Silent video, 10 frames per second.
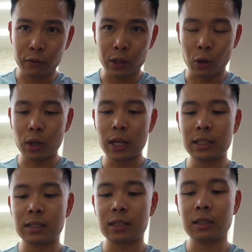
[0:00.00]

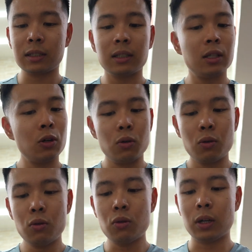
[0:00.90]
frijoles.
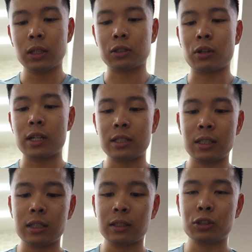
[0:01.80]
Ooh, looks crazy.
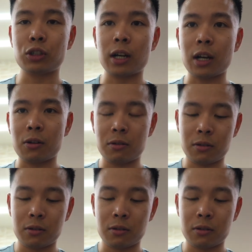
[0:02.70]
Let's try it out.